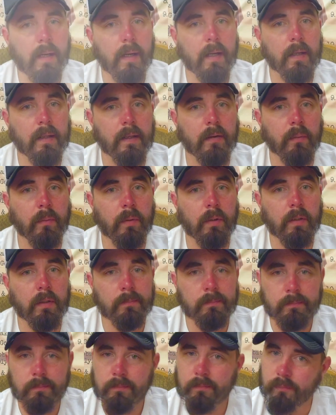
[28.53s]
Hey there,
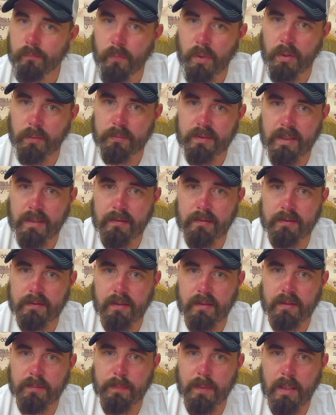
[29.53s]
everyone. Welcome to Allie
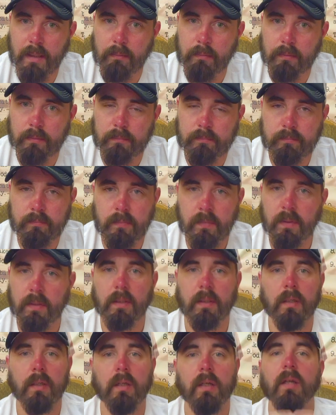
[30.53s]
Talks Bible.
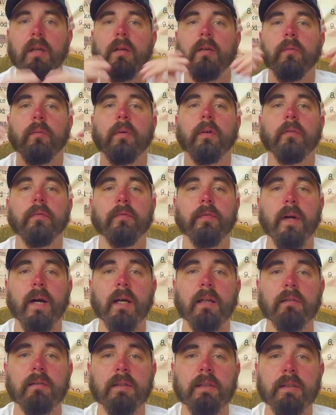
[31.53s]
We're
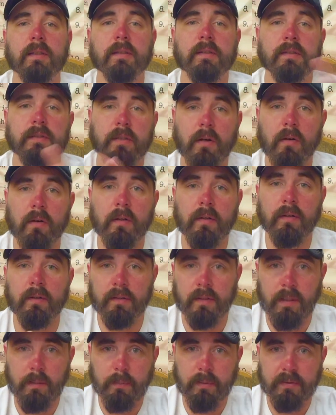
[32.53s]
finally starting the
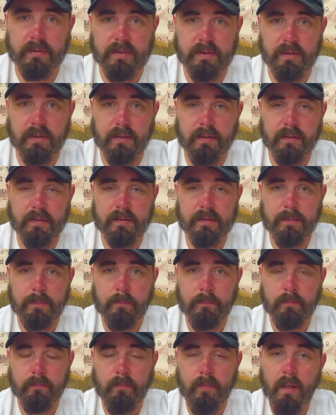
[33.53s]
Numbers series.
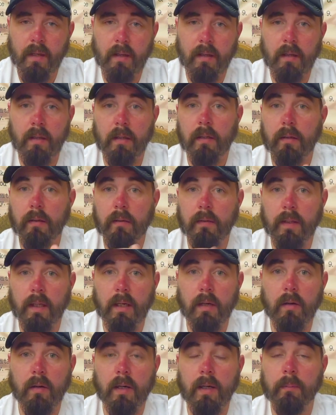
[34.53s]

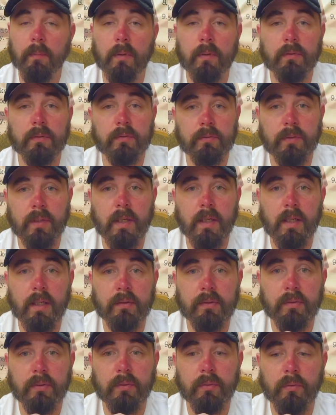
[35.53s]
Now, I'm going to try
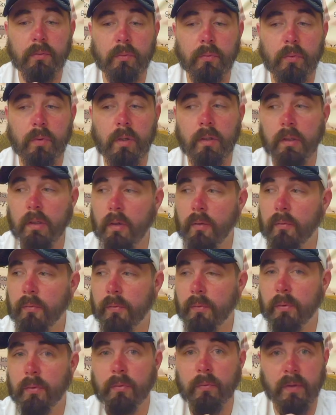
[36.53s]
to go
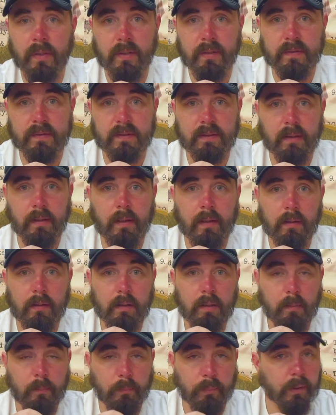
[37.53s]
through this
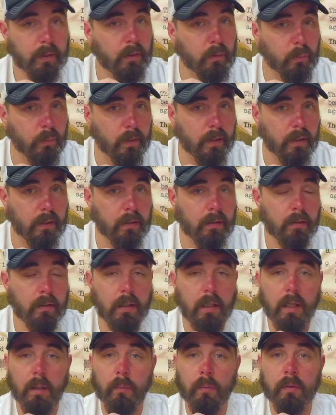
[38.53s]
pretty quick.
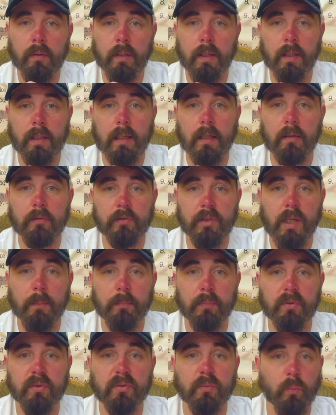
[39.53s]
I want to knock out
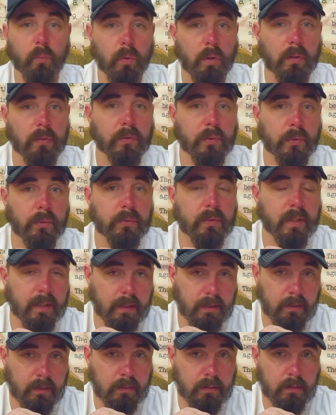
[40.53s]
chapters 1 through
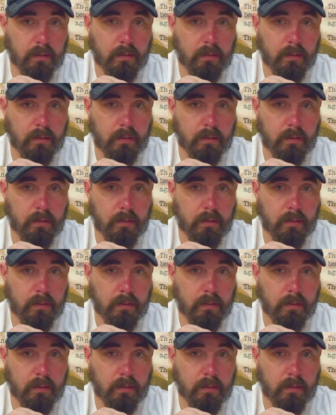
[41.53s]
10.